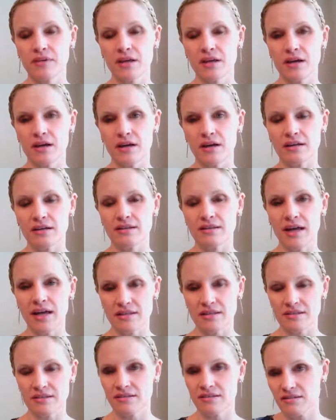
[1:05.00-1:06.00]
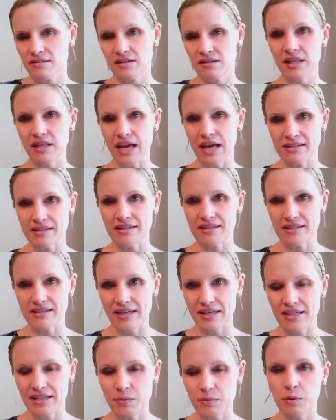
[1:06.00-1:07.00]
that classes
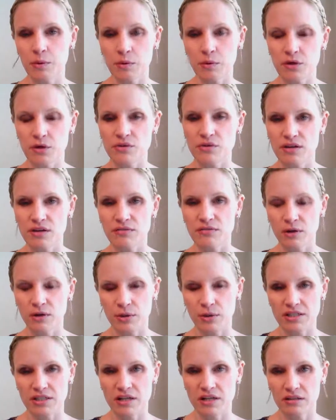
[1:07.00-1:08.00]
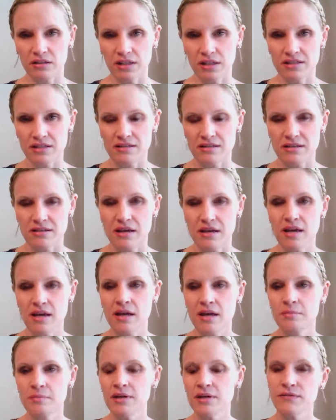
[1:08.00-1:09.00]
ended. We were using Frederick Douglass.
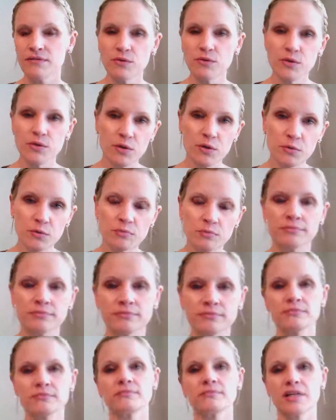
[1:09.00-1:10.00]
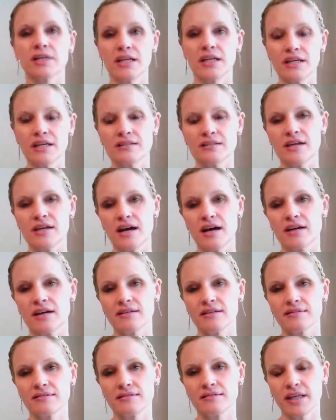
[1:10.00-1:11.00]
But if you do,
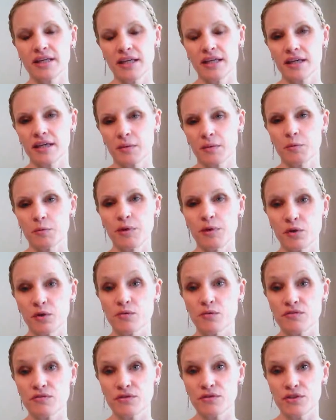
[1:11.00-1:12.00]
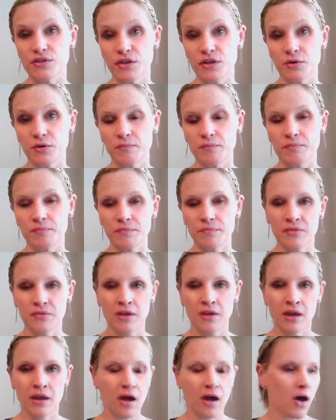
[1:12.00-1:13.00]
it would be useful to you.
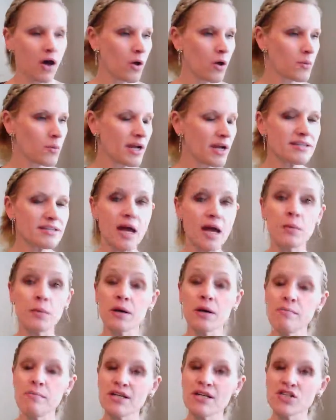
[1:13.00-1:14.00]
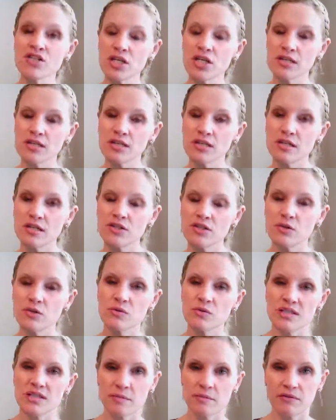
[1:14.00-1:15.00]
All right, I want to mention to
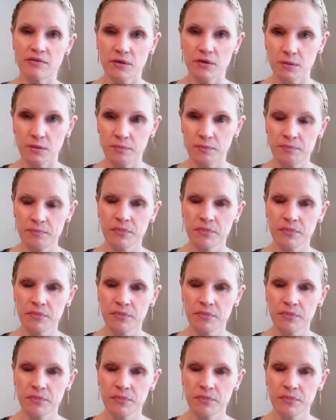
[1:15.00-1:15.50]
some of you,